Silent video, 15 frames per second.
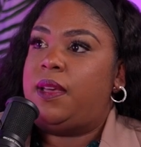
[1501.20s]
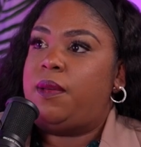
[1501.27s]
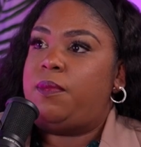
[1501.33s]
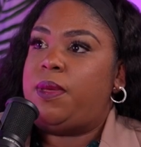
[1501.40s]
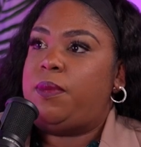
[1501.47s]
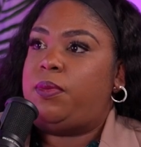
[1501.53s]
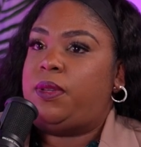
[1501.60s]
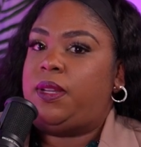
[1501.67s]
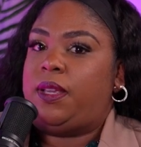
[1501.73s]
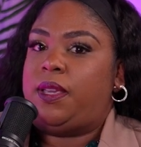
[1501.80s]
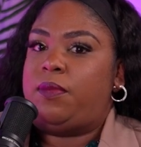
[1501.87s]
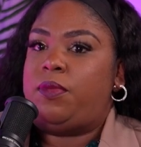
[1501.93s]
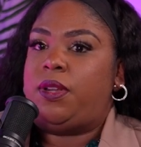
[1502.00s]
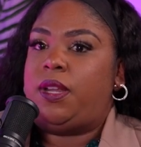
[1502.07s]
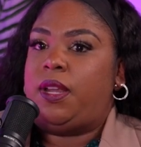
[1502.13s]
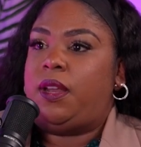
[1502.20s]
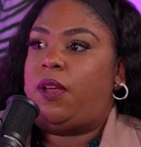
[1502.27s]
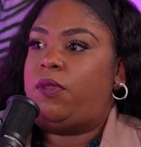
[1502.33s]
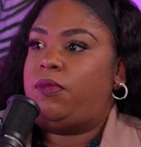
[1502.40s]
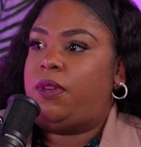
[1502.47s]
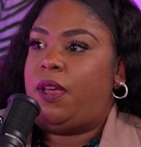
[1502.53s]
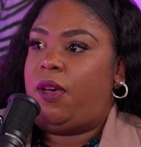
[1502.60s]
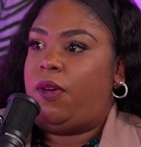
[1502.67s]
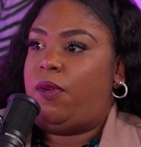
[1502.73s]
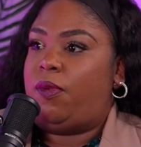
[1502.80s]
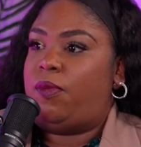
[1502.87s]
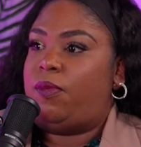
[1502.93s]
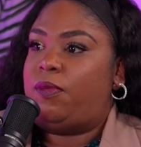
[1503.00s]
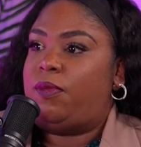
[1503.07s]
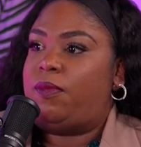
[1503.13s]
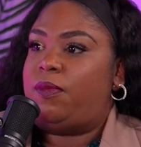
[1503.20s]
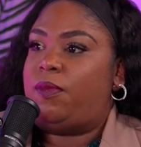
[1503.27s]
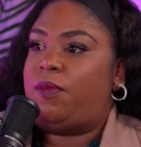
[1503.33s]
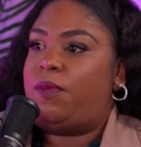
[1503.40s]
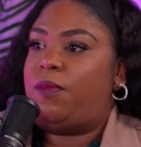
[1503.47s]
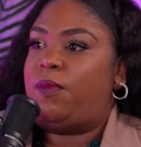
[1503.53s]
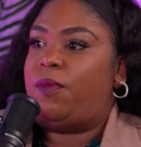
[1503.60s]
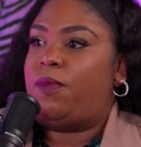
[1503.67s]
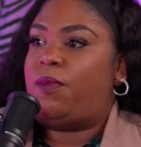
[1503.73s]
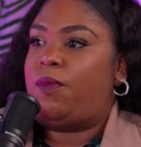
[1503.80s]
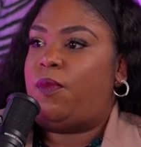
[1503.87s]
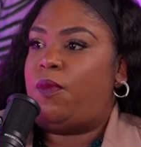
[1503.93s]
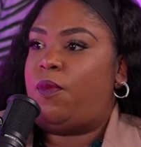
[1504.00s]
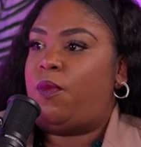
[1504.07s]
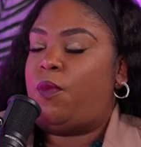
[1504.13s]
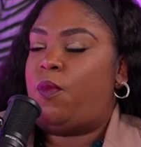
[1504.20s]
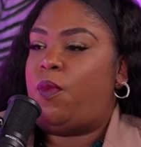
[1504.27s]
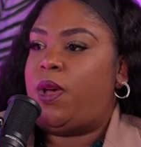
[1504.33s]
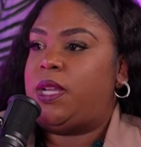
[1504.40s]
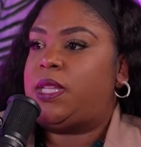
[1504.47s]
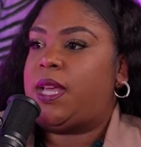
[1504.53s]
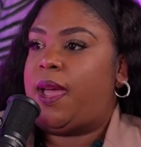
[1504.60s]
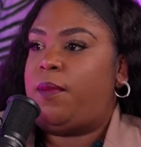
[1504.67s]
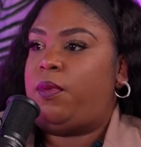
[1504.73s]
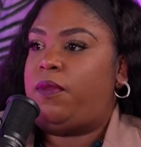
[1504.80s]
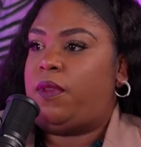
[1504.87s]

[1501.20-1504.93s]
people in the community don't know what type of